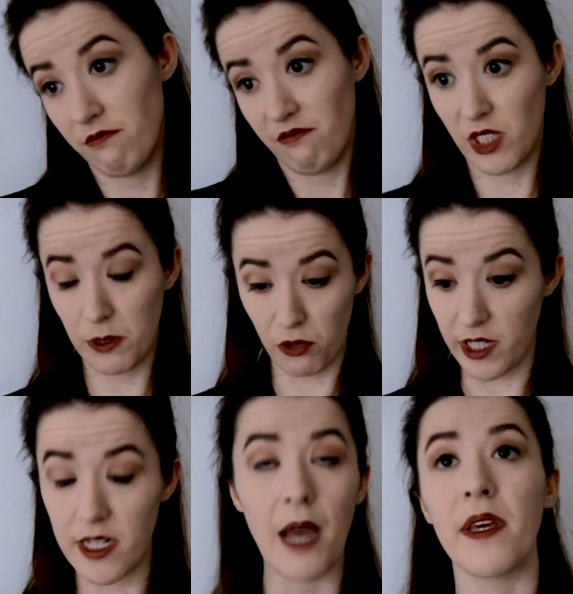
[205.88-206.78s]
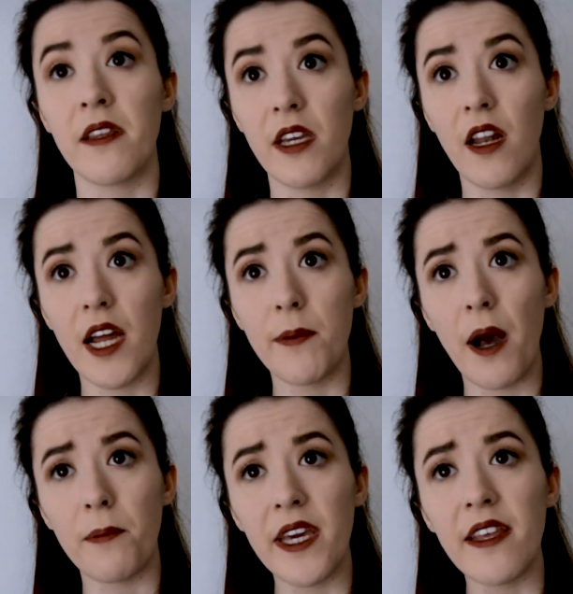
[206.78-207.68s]
It's pretty damning that you lied
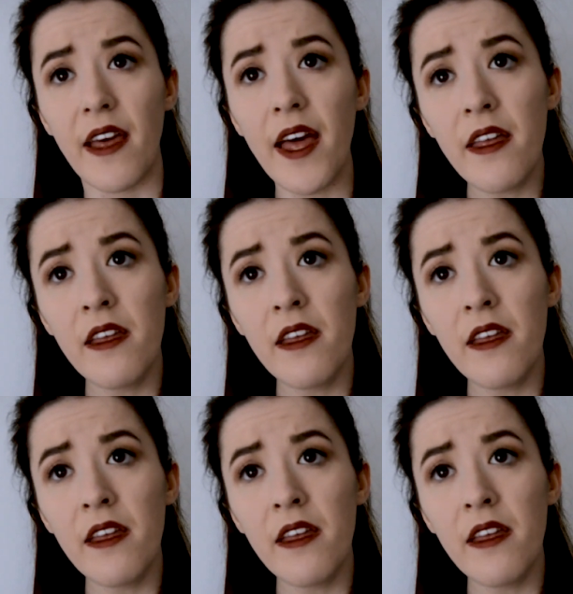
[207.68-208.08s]
about being there.